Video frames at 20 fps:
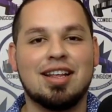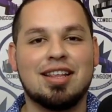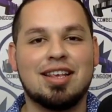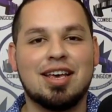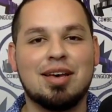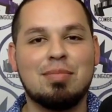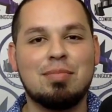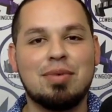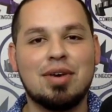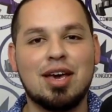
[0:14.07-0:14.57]
the
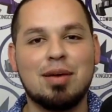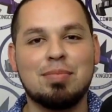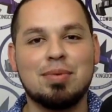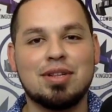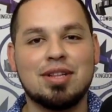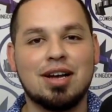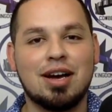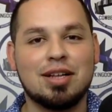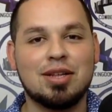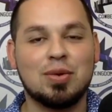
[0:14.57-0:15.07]
NBA
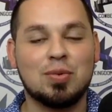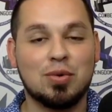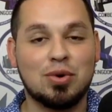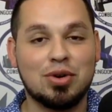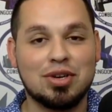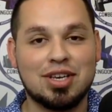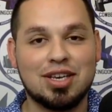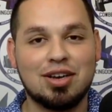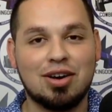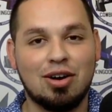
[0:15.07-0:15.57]
Panini
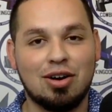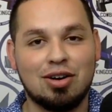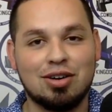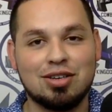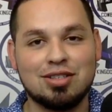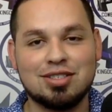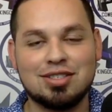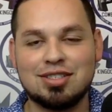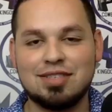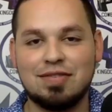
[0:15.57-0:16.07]
rookie
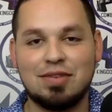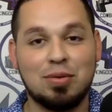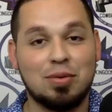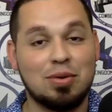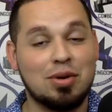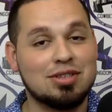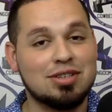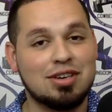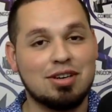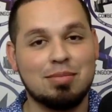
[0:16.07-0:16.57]
cards, if you
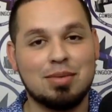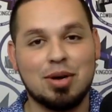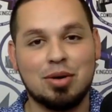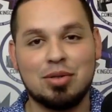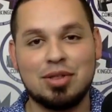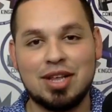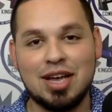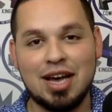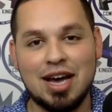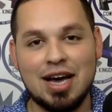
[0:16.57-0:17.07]
want to talk
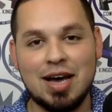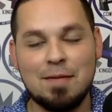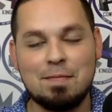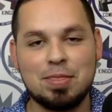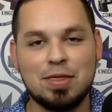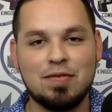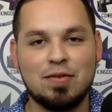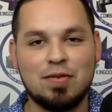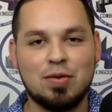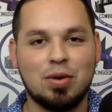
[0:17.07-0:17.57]
about that.
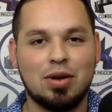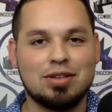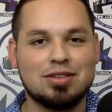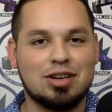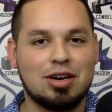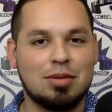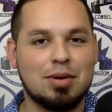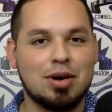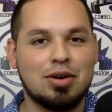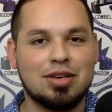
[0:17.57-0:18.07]
If you want to
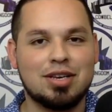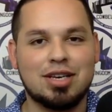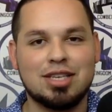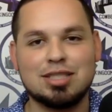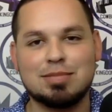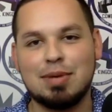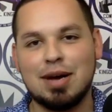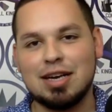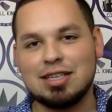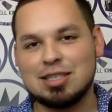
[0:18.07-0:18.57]
talk about
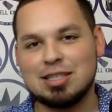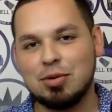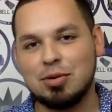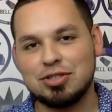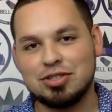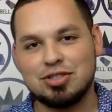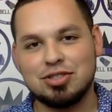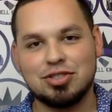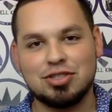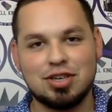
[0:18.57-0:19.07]
Kings basketball
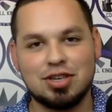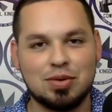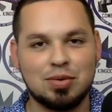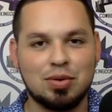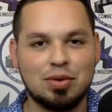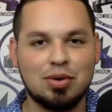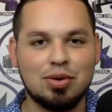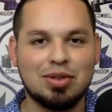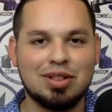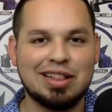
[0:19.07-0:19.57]
just in
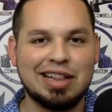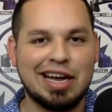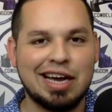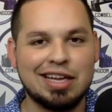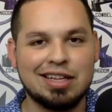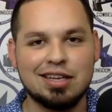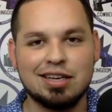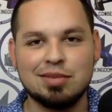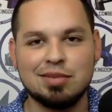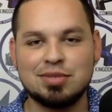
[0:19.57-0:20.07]
general,
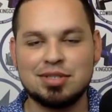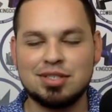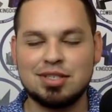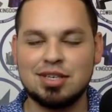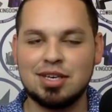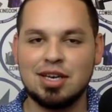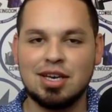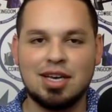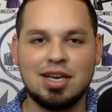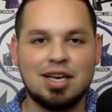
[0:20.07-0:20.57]
lineups.
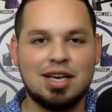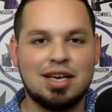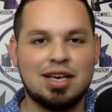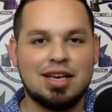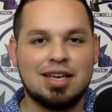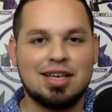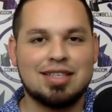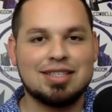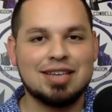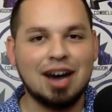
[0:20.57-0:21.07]

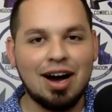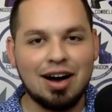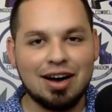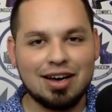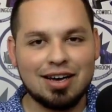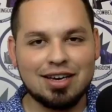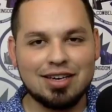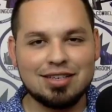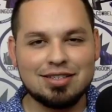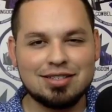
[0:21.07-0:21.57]
It's
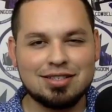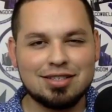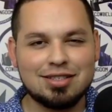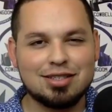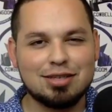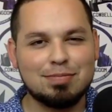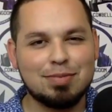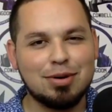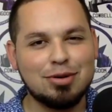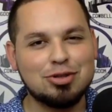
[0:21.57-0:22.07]
August.
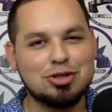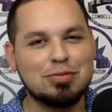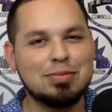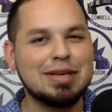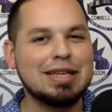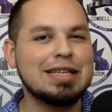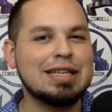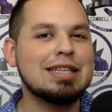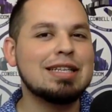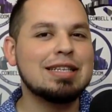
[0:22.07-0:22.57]
It's supposed to
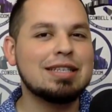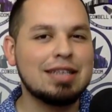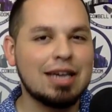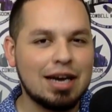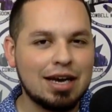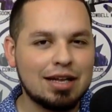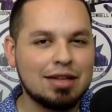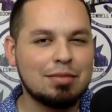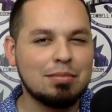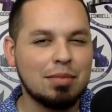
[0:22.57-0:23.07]
be
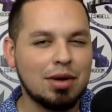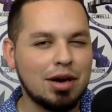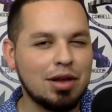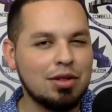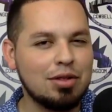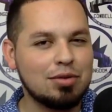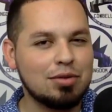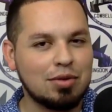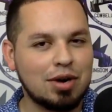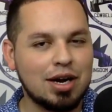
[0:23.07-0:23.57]
dead
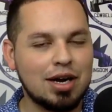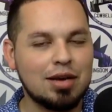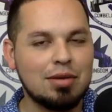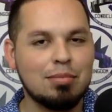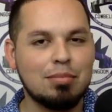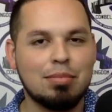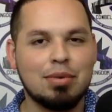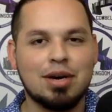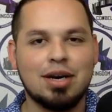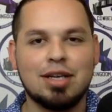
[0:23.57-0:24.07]
month, right?
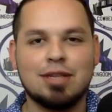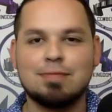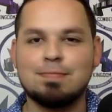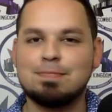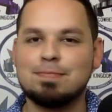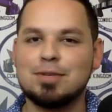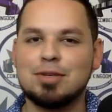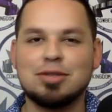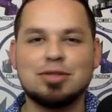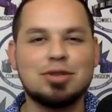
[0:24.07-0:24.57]
But
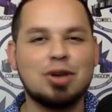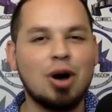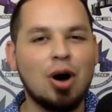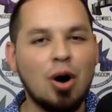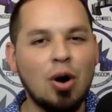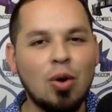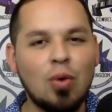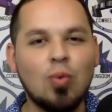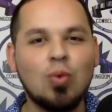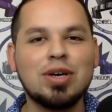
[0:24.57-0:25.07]
there's
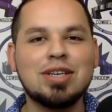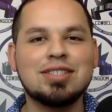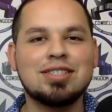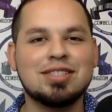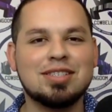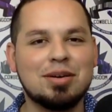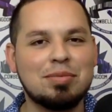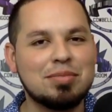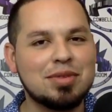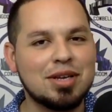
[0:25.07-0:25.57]
always
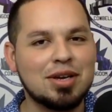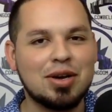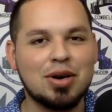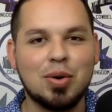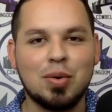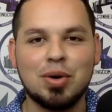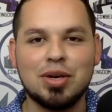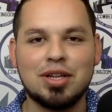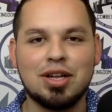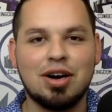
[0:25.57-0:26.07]
something
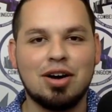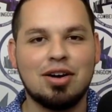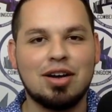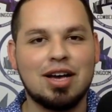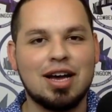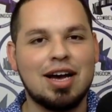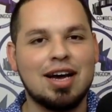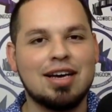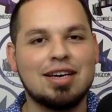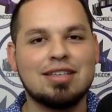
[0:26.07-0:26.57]
going on,
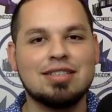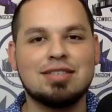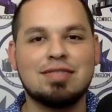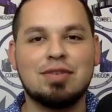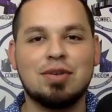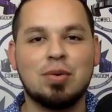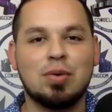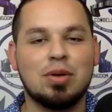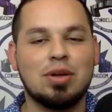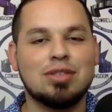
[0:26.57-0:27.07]
guys.
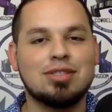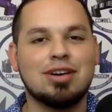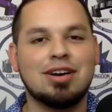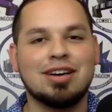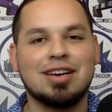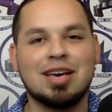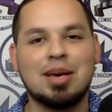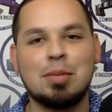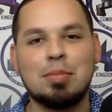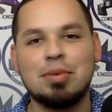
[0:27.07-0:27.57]
If you want to
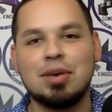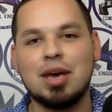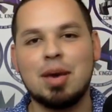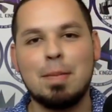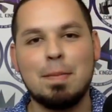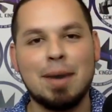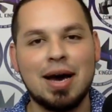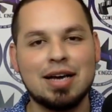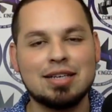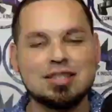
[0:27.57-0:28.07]
talk
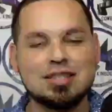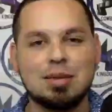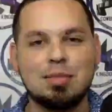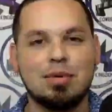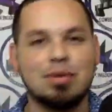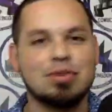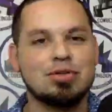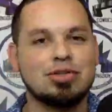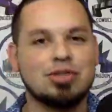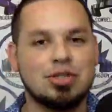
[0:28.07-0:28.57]
NBA
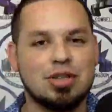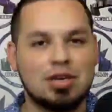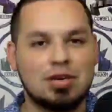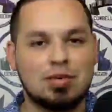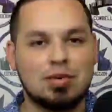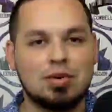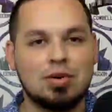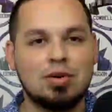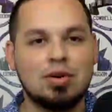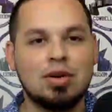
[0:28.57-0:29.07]
basketball in
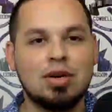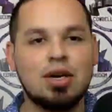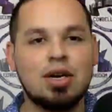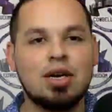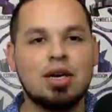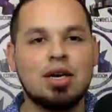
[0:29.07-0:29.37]
general,